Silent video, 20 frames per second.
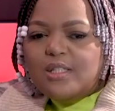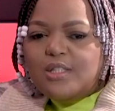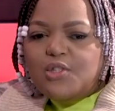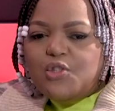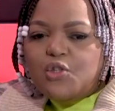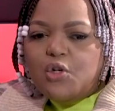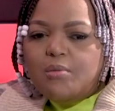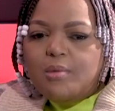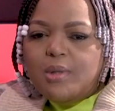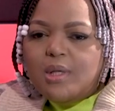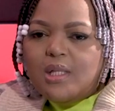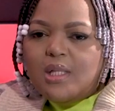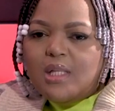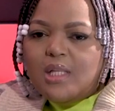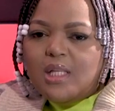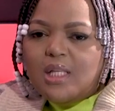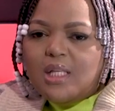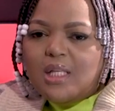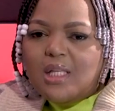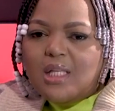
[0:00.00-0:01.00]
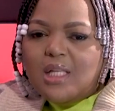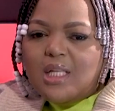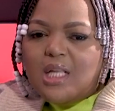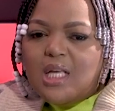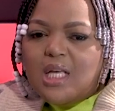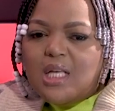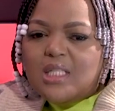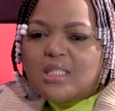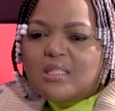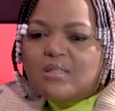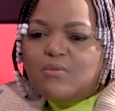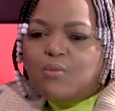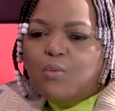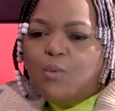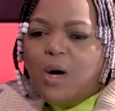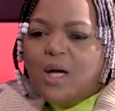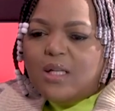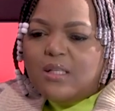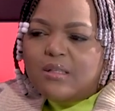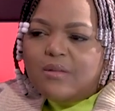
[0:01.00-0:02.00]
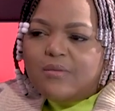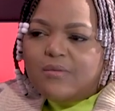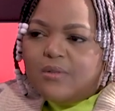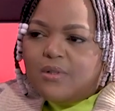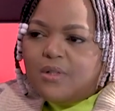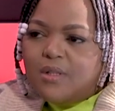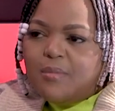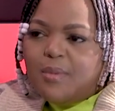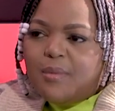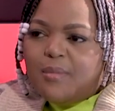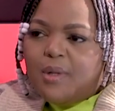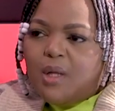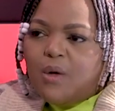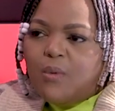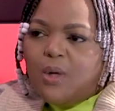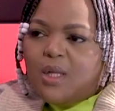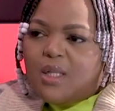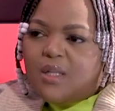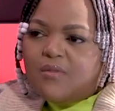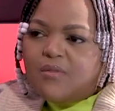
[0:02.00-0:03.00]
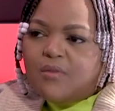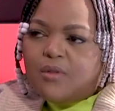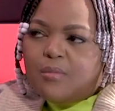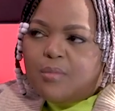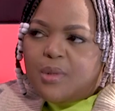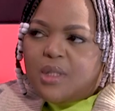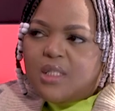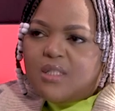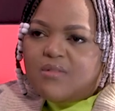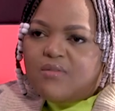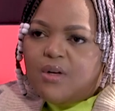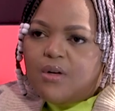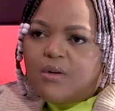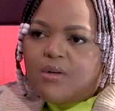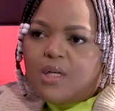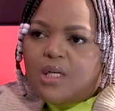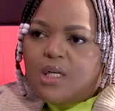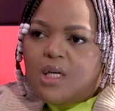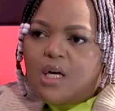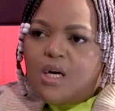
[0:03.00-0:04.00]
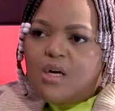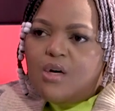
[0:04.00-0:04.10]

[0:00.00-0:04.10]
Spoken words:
Durban is wonderful. The people are wonderful, but it's very